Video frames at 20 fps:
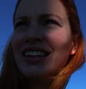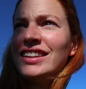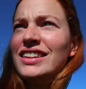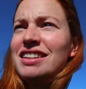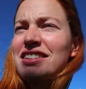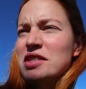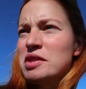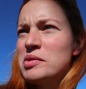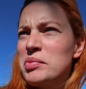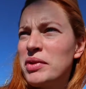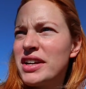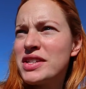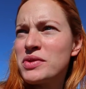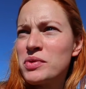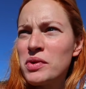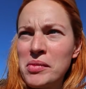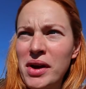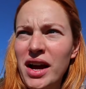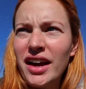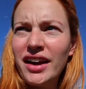This is the place
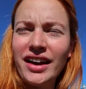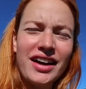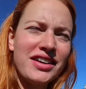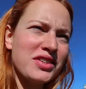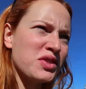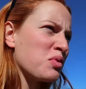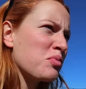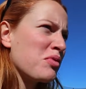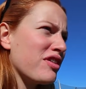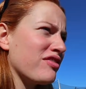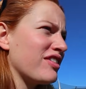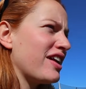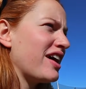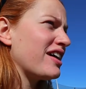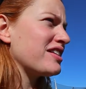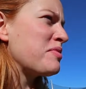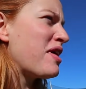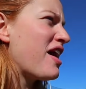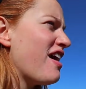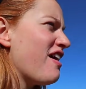where my high school boyfriend
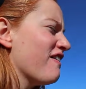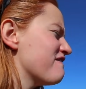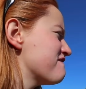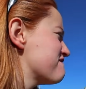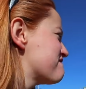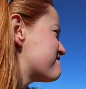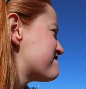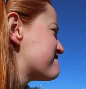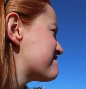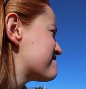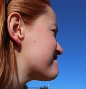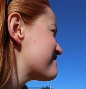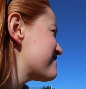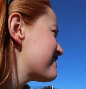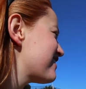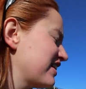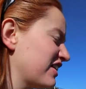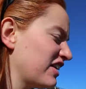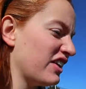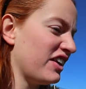asked me out.
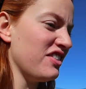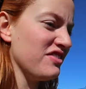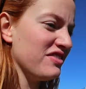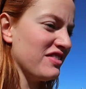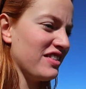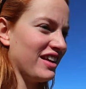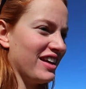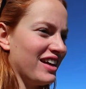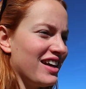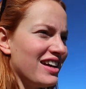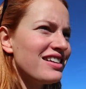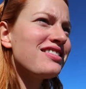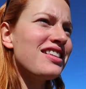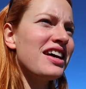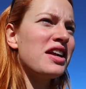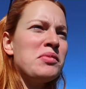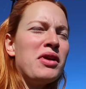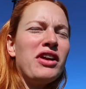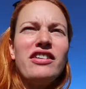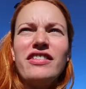You know?
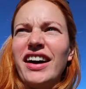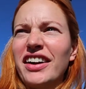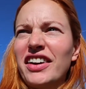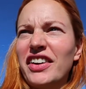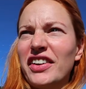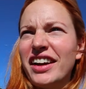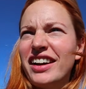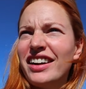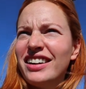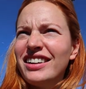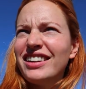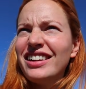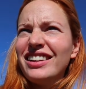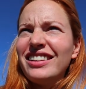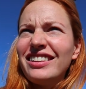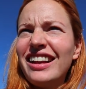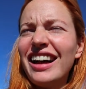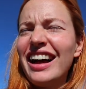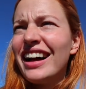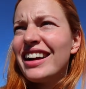Sentimental value here.
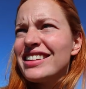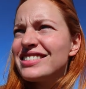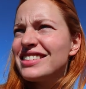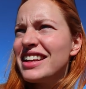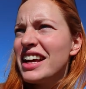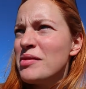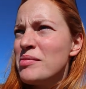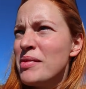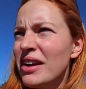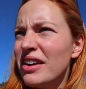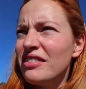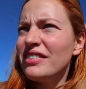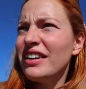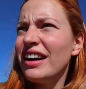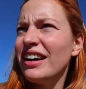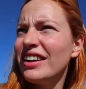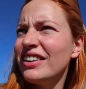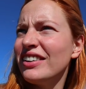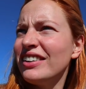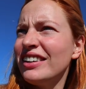A lot of sentimental value.